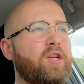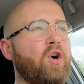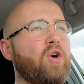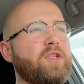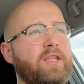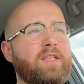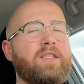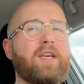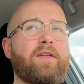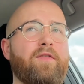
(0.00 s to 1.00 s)
cause he had
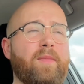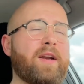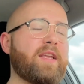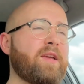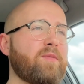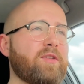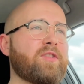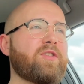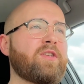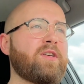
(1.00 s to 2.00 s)
said for my knee
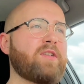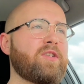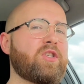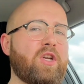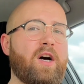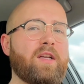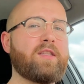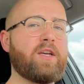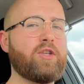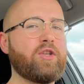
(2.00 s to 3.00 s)
was scar
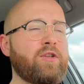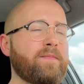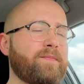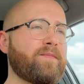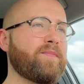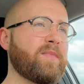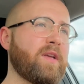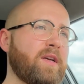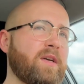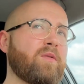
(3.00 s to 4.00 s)
tissue,
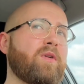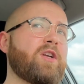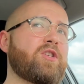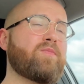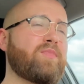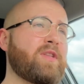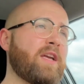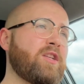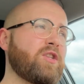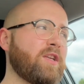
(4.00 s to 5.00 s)
which
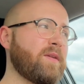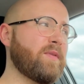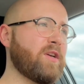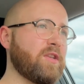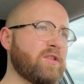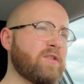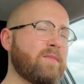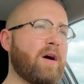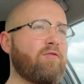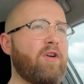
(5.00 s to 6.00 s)
potentially, because
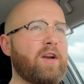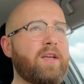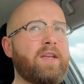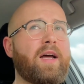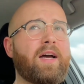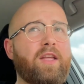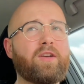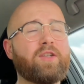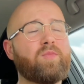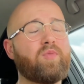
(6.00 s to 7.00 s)
my running
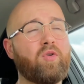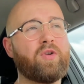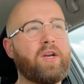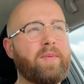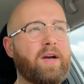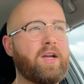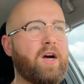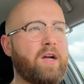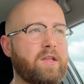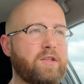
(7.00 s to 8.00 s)
either has broken a bit of
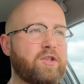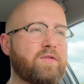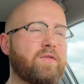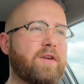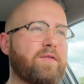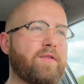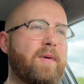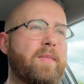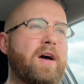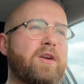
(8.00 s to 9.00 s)
cartilage running for
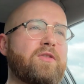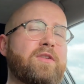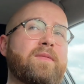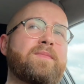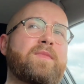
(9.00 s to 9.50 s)
my marathon,